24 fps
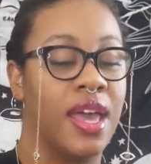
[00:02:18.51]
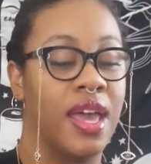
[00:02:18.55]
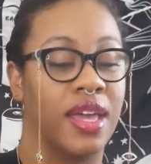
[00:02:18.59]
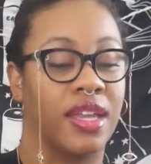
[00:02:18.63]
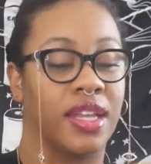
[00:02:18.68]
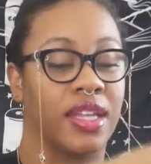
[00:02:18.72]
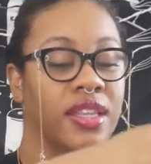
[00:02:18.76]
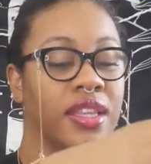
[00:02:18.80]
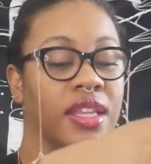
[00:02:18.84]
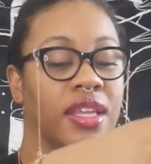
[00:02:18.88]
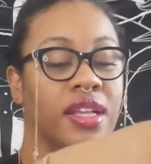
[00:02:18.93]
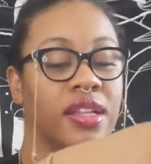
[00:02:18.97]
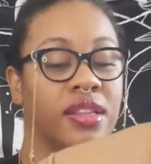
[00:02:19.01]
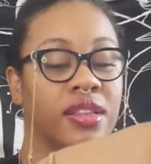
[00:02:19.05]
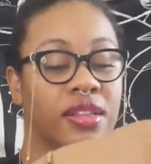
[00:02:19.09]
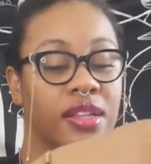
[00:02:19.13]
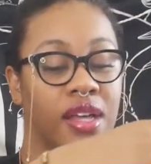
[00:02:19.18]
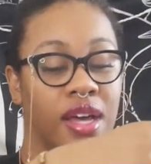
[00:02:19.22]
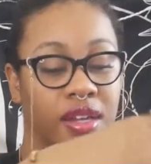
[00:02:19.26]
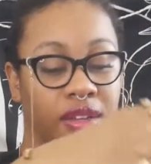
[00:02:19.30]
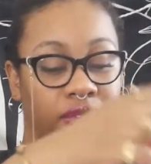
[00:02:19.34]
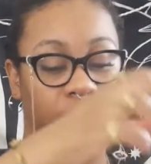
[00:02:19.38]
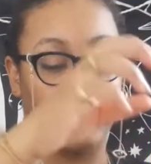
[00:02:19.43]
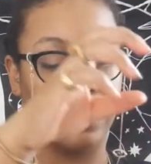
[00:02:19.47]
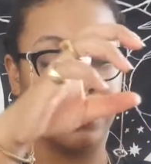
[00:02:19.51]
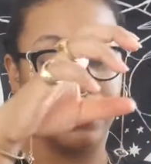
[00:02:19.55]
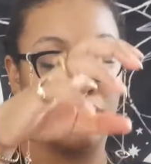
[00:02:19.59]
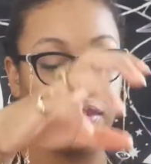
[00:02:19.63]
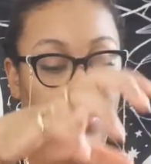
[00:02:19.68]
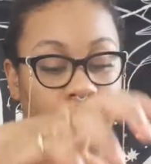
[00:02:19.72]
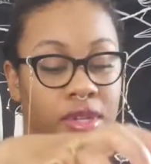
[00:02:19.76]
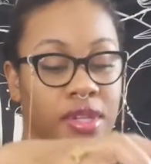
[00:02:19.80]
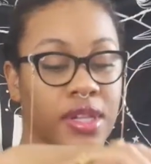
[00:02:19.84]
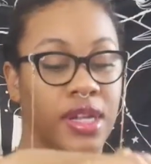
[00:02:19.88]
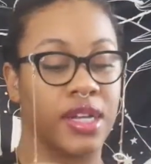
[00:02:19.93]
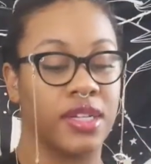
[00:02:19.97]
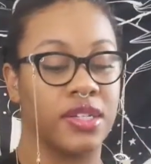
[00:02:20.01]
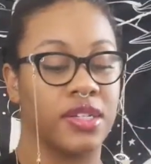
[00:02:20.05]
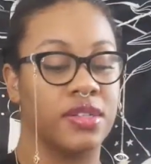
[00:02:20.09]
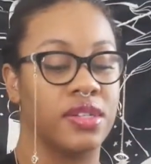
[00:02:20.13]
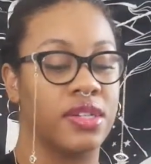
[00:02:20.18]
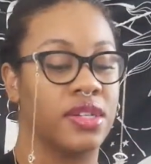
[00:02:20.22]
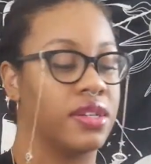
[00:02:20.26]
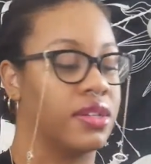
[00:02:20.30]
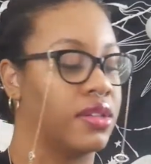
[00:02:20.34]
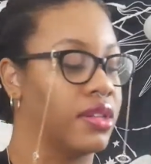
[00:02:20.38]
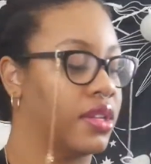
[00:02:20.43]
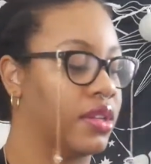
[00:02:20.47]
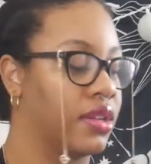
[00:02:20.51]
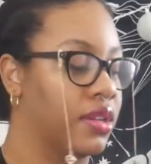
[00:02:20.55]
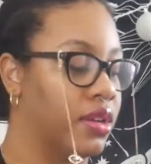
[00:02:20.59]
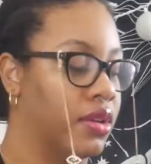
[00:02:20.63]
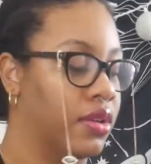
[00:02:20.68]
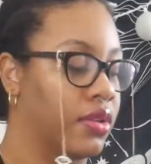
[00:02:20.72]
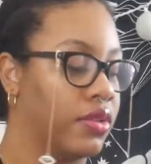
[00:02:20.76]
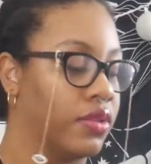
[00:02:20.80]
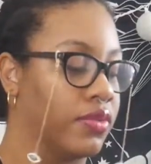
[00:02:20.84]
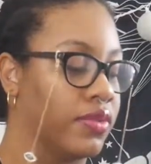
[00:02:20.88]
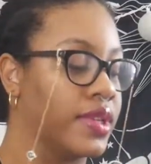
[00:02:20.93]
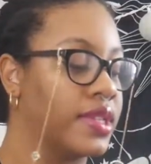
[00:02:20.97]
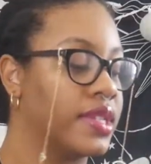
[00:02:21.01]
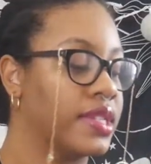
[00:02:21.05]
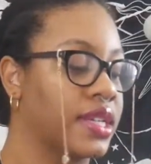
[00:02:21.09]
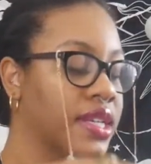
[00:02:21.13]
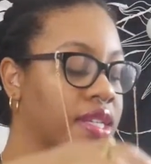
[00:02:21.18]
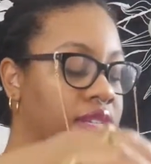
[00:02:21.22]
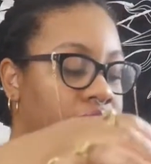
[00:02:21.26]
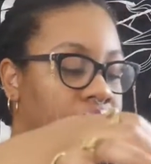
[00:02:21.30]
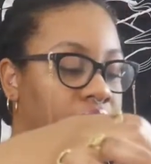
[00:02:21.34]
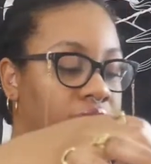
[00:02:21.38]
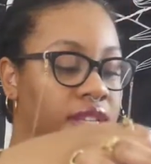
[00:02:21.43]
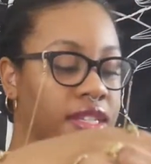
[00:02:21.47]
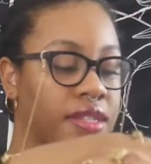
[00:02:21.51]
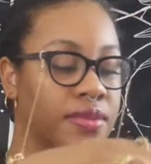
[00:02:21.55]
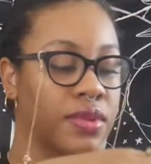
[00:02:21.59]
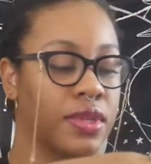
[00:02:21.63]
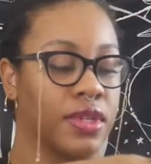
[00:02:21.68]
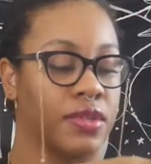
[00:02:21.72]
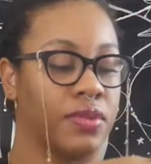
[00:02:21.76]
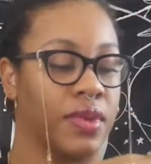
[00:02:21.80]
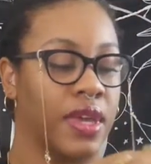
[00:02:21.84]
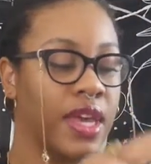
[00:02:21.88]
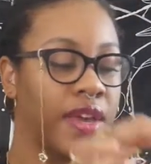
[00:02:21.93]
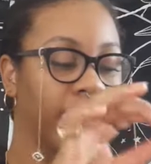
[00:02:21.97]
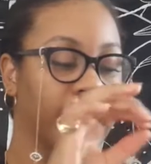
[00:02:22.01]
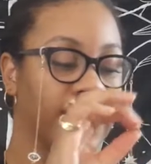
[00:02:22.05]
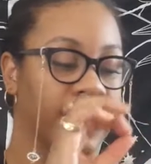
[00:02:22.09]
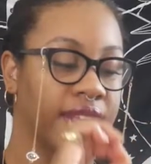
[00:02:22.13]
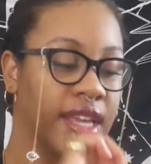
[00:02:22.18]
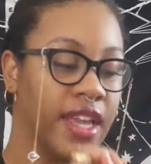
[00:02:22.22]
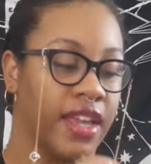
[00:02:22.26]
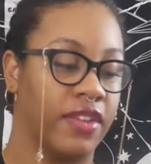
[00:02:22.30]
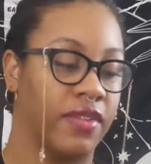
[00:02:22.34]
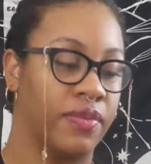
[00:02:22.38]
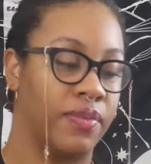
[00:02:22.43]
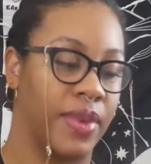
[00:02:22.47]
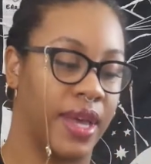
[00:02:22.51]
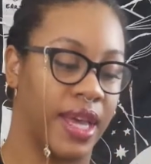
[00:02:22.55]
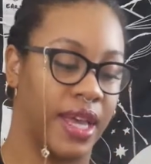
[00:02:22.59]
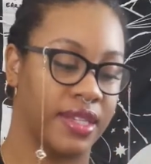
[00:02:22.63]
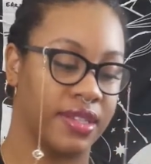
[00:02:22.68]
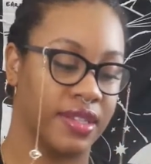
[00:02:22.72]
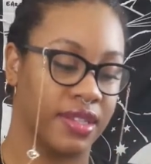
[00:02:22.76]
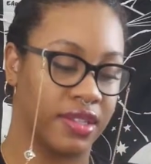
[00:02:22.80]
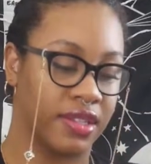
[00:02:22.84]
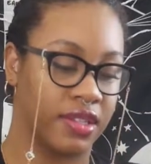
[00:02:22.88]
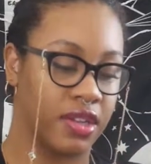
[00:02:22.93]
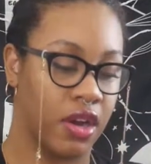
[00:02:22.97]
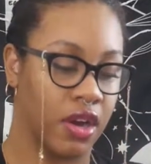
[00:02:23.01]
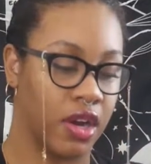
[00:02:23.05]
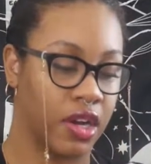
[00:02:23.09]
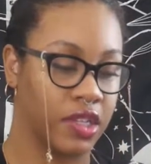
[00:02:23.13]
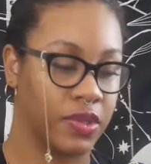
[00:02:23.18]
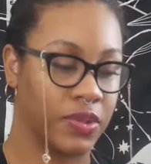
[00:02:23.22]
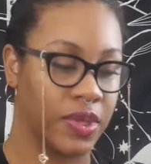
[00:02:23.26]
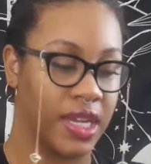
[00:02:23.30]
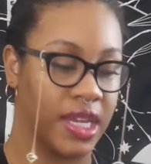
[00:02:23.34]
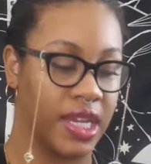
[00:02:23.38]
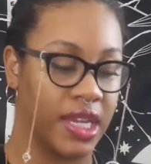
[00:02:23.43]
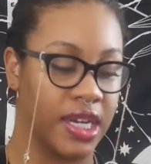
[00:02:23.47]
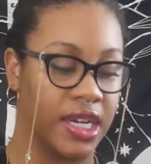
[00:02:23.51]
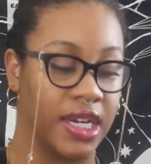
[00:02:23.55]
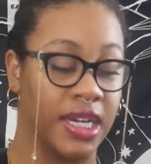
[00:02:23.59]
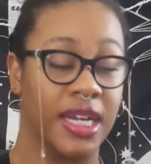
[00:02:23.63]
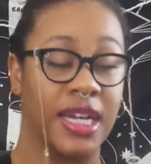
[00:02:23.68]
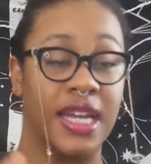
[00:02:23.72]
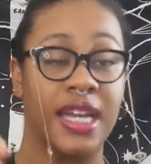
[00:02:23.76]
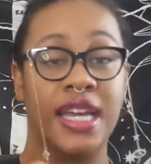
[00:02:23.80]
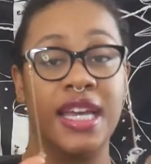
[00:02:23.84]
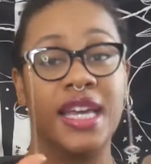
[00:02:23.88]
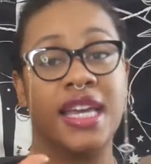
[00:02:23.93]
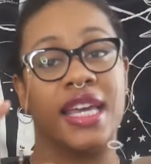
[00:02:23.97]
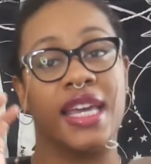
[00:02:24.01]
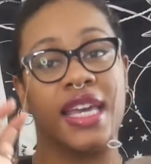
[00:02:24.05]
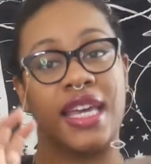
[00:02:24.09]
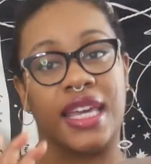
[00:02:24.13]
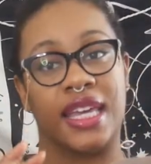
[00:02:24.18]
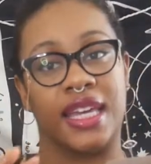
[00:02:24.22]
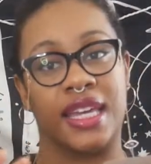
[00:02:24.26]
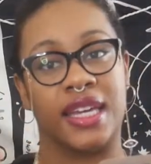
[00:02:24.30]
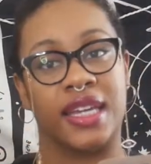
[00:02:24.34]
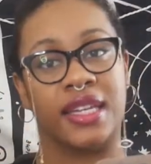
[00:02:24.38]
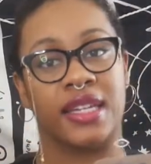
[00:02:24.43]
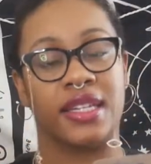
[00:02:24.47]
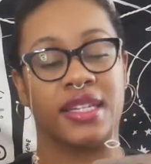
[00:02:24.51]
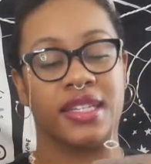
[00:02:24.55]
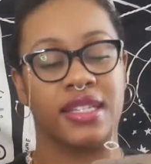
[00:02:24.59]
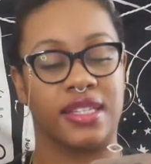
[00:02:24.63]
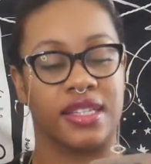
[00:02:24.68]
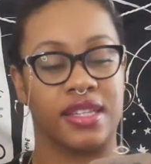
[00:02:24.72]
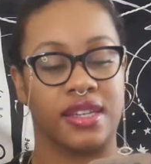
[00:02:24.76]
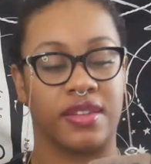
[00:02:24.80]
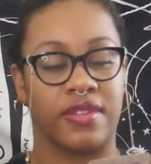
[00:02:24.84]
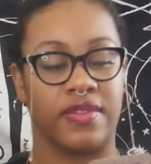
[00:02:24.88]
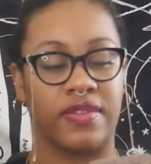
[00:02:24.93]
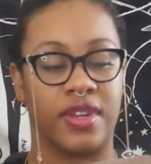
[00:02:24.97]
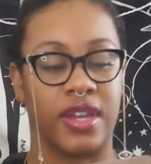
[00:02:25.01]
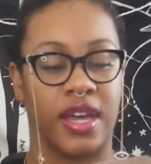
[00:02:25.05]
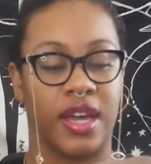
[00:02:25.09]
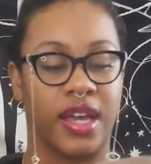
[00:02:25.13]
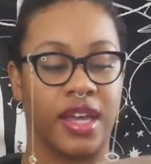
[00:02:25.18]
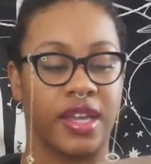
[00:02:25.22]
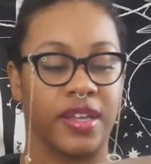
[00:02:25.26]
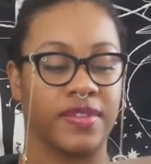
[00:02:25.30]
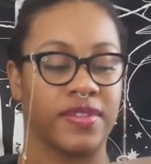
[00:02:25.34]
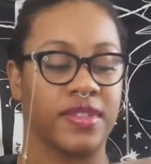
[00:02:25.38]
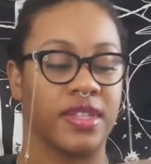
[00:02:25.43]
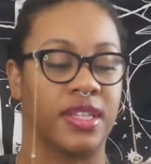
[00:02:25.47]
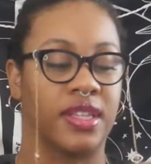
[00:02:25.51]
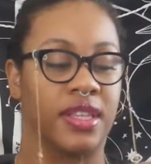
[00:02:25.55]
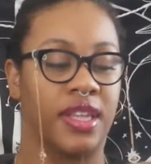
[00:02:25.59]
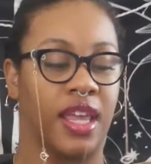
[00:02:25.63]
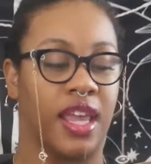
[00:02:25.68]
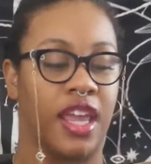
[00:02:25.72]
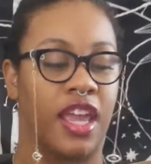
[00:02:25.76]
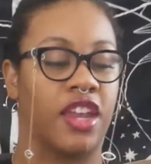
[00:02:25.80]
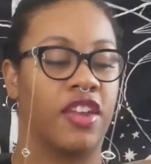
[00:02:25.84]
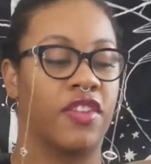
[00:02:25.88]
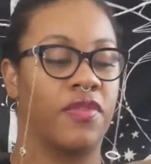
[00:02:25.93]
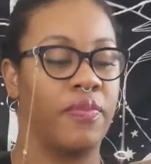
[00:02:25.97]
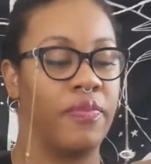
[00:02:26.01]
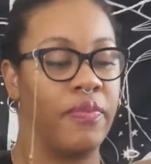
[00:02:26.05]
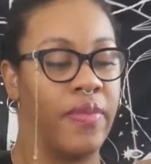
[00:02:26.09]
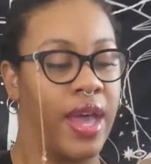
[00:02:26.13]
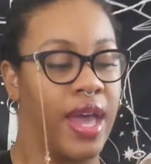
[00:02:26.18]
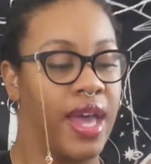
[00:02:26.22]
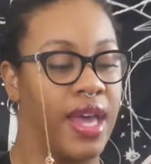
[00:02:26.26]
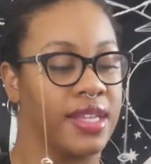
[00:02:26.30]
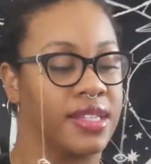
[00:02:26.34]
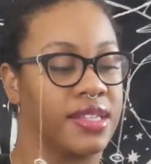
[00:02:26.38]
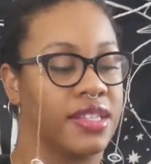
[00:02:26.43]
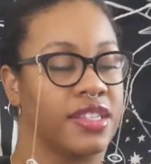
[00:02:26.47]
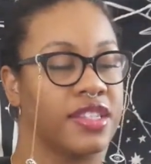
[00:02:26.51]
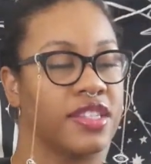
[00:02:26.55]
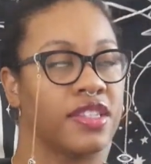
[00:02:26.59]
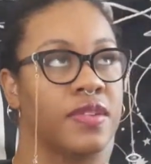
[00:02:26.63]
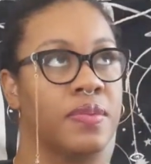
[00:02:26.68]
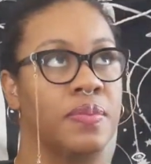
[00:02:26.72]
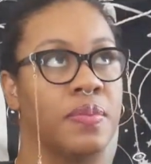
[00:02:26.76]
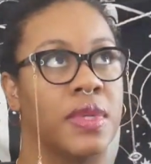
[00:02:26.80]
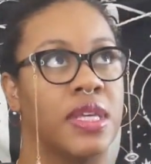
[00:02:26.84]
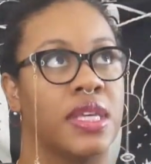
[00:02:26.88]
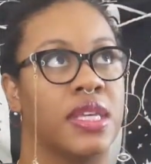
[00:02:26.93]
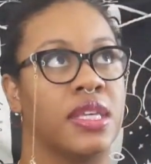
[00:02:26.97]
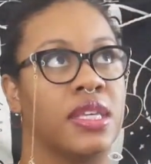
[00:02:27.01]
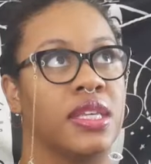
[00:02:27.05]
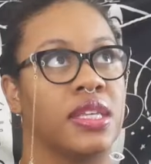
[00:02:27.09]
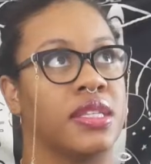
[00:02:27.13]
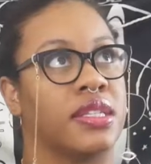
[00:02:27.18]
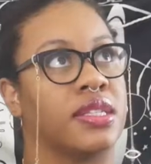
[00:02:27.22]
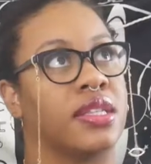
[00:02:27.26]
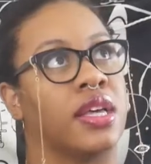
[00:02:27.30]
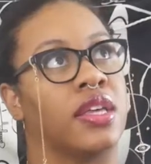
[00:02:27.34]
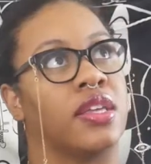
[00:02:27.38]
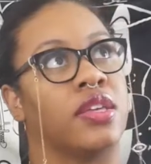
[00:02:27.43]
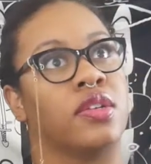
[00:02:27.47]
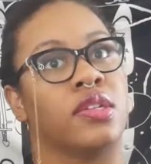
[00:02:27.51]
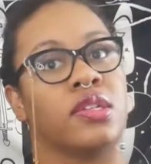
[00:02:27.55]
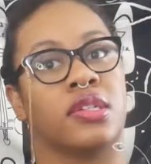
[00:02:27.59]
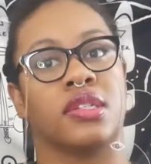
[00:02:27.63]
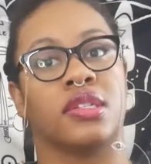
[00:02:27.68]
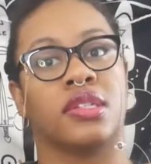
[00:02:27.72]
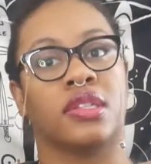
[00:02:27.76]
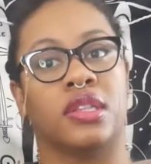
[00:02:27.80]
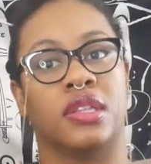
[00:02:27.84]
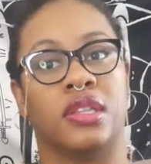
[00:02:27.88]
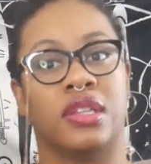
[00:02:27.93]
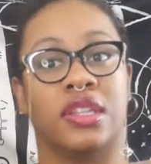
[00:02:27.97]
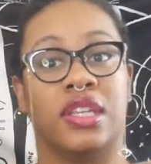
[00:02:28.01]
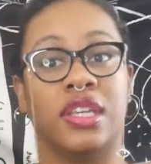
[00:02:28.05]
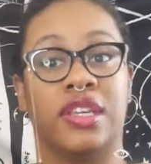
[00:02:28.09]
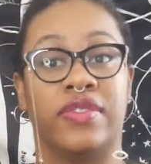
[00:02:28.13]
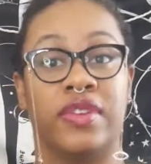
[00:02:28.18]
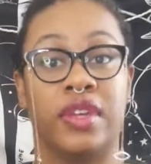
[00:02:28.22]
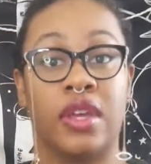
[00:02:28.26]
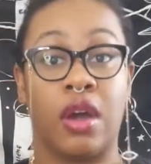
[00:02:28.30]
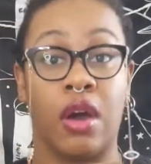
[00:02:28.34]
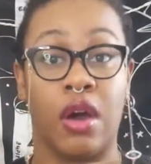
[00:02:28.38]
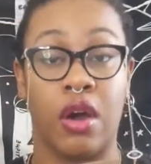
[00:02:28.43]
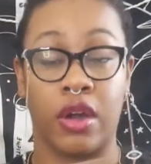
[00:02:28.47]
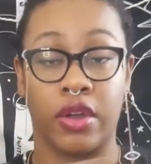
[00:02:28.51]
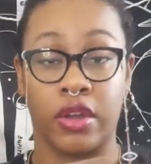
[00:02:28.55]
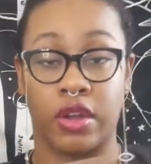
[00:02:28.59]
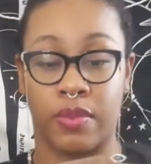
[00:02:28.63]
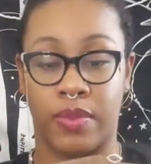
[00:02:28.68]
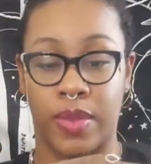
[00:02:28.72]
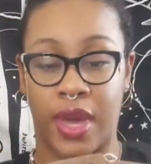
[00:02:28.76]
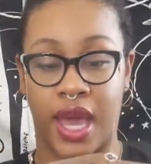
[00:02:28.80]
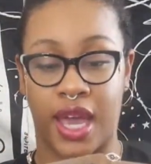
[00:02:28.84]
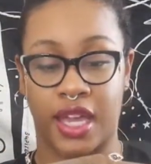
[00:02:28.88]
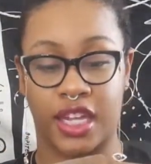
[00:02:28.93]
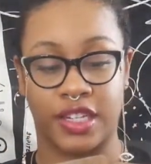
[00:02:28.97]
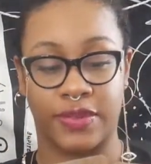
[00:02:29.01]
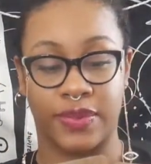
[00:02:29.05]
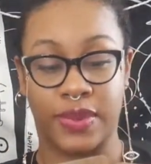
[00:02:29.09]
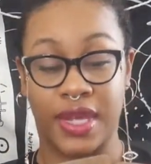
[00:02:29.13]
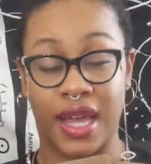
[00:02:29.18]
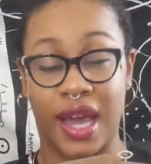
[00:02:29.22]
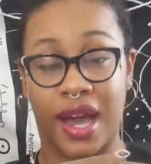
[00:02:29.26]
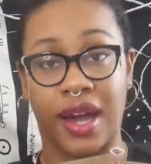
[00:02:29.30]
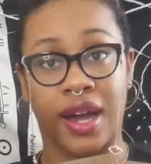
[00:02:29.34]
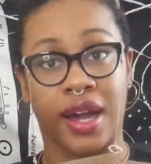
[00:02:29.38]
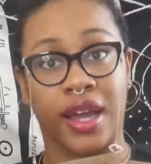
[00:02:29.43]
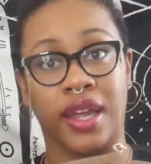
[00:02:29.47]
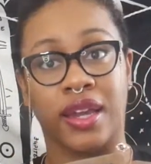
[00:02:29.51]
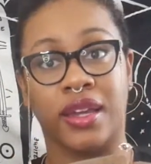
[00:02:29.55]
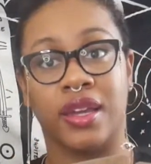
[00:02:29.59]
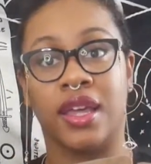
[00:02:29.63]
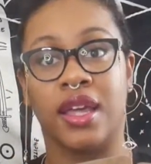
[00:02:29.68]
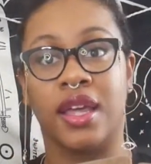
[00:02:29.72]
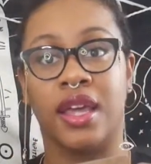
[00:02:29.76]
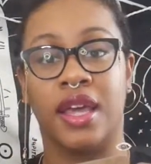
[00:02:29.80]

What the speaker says: And I think a lot of you realize you need to let it go. The reason I say that is because we have this 8 of baskets cards right here and Son of Knives. And the 8 of baskets to me is like you're just leaving all your baggage behind,